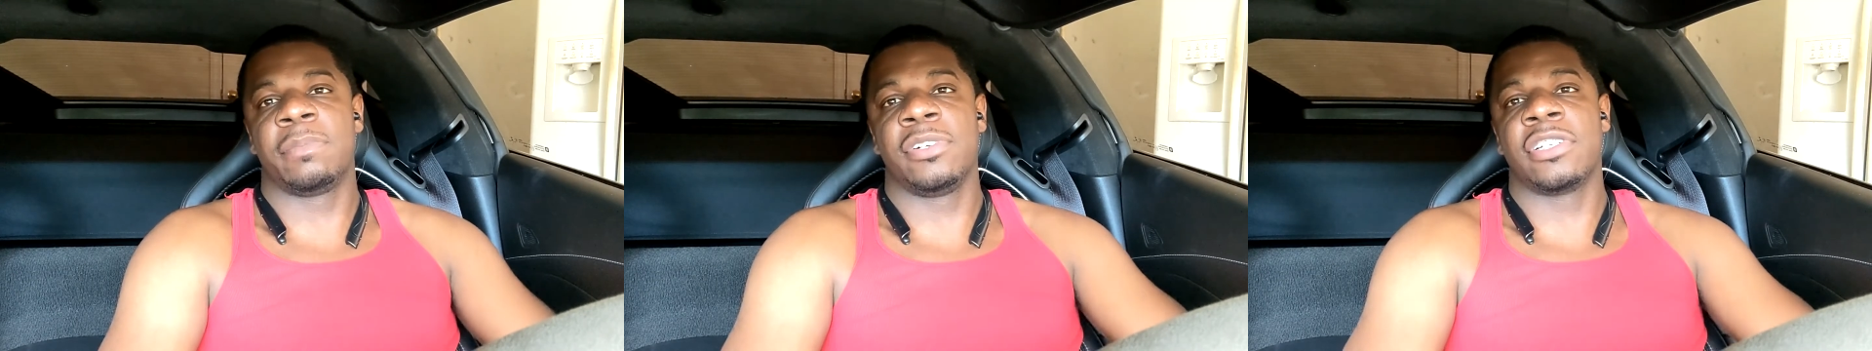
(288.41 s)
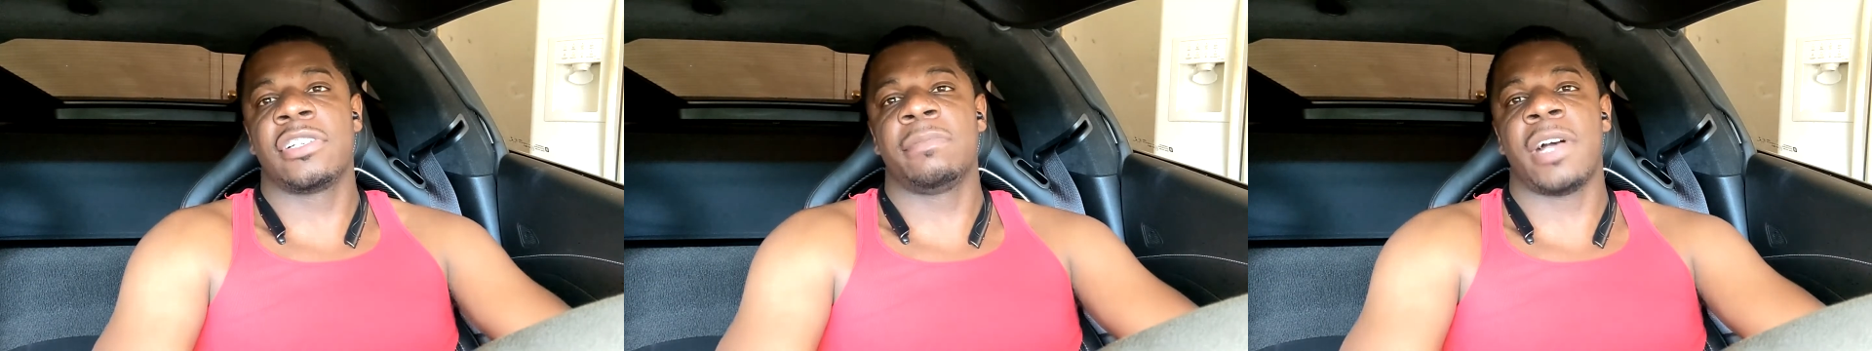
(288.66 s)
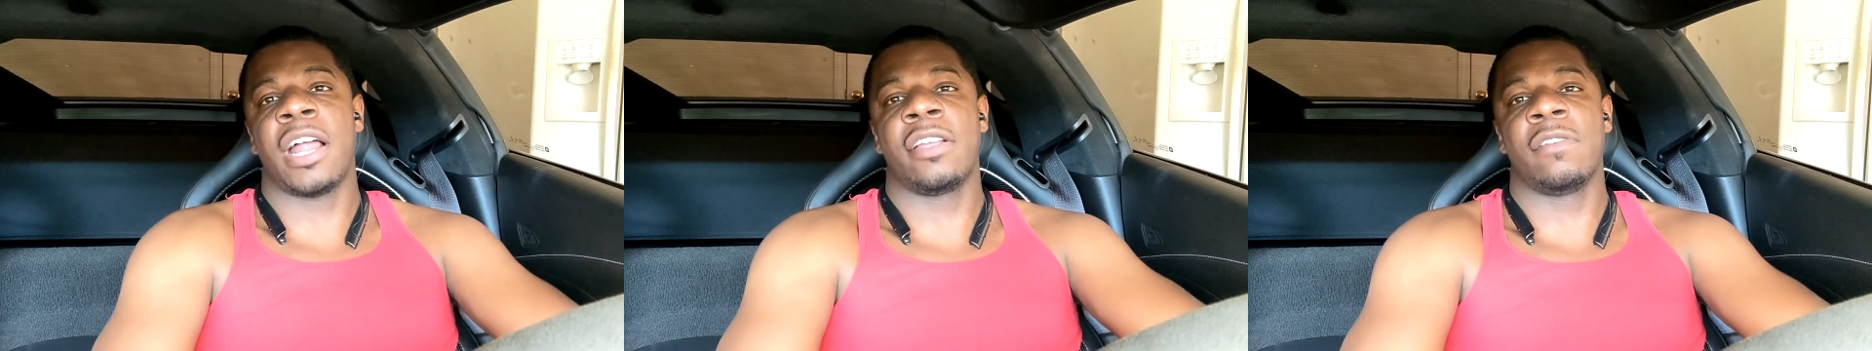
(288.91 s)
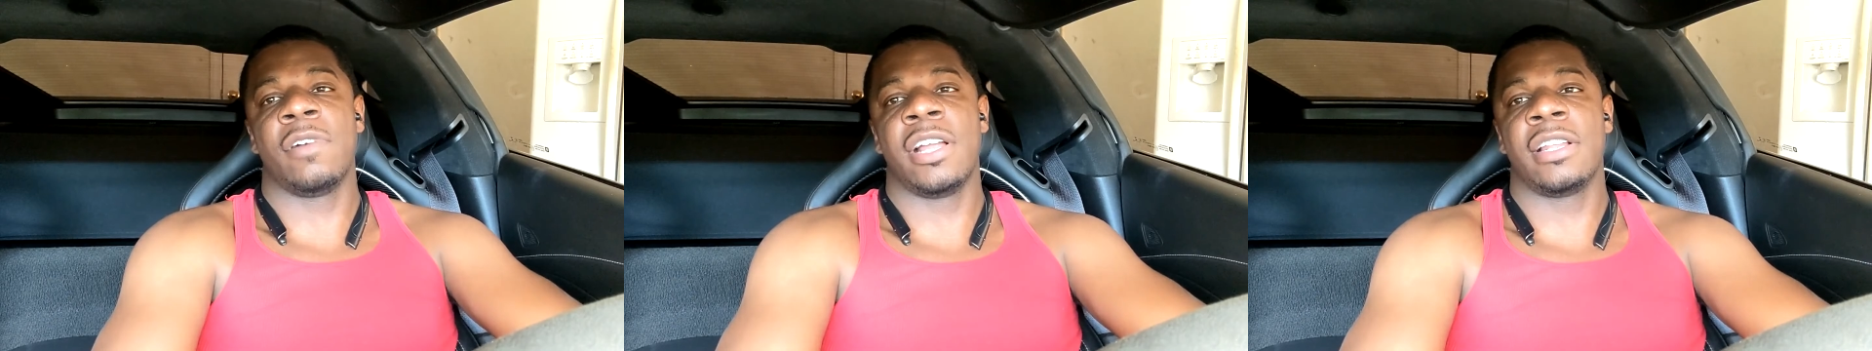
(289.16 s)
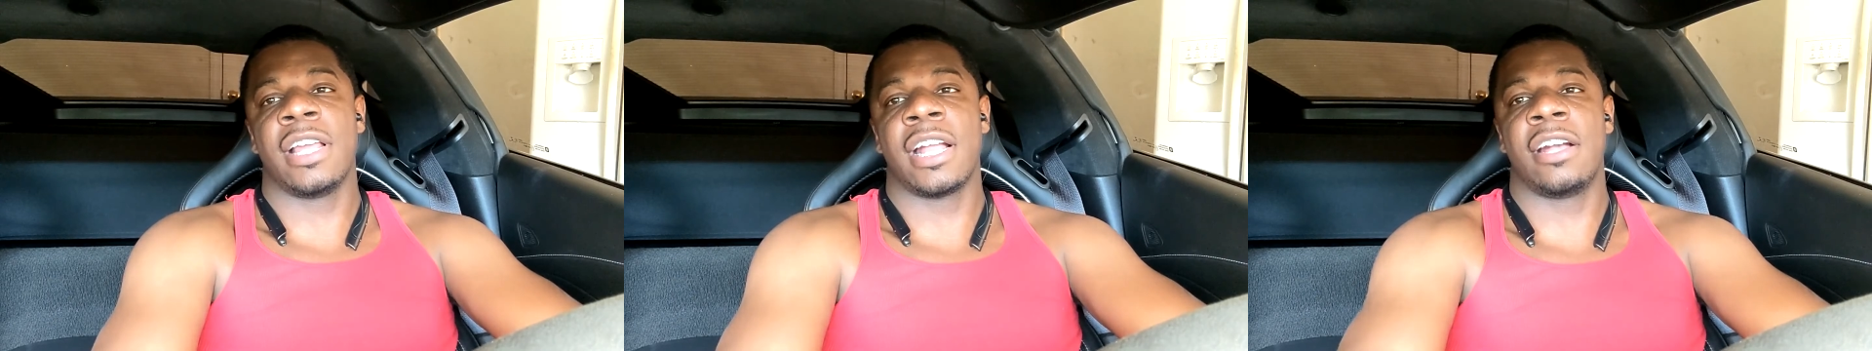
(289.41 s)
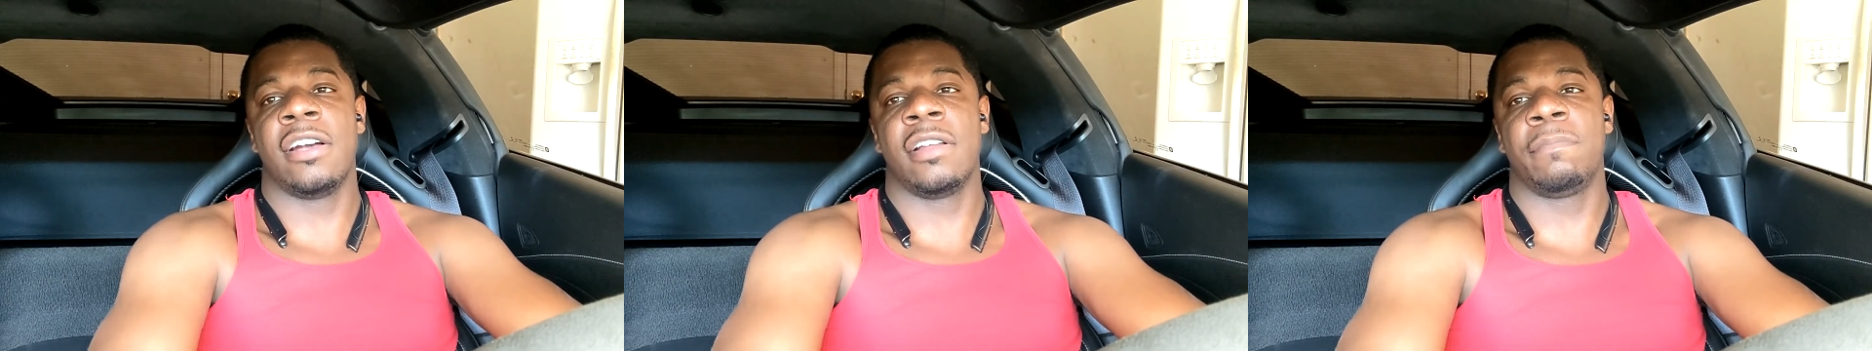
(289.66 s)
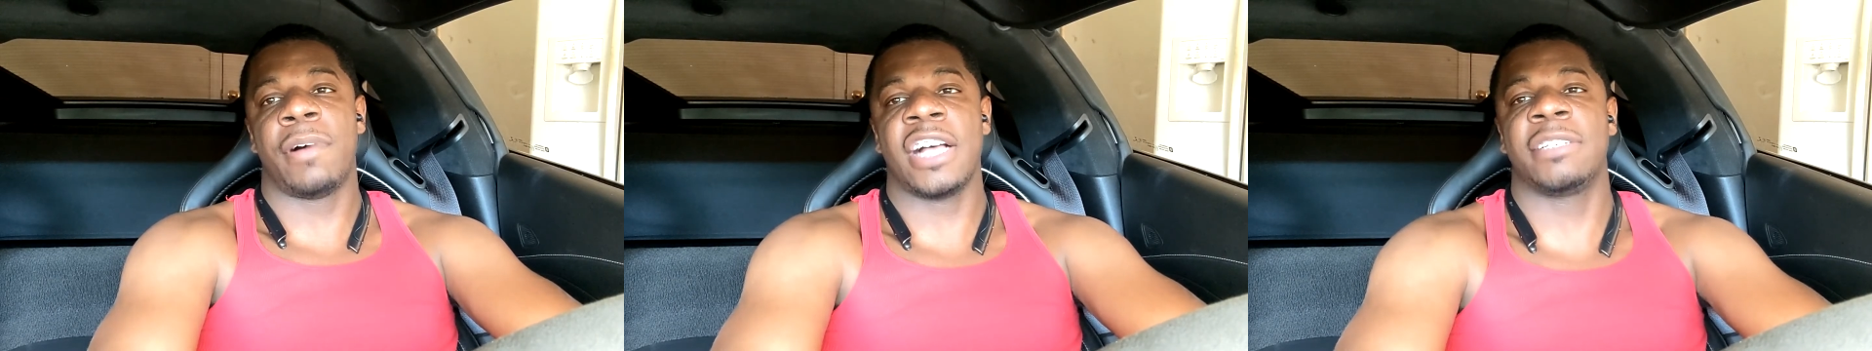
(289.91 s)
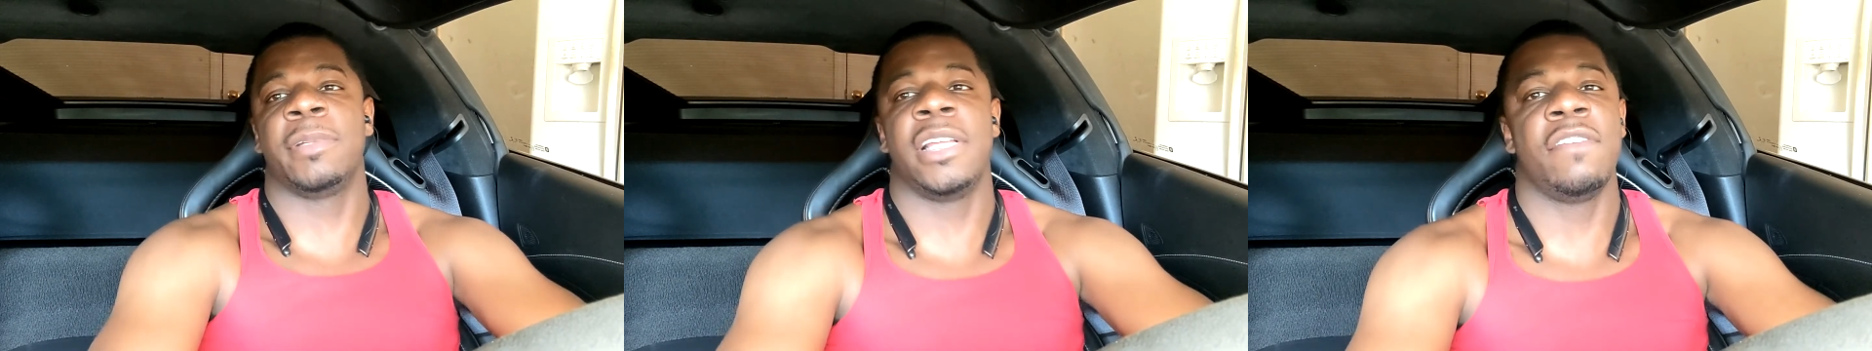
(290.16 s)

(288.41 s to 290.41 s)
push somebody away that could possibly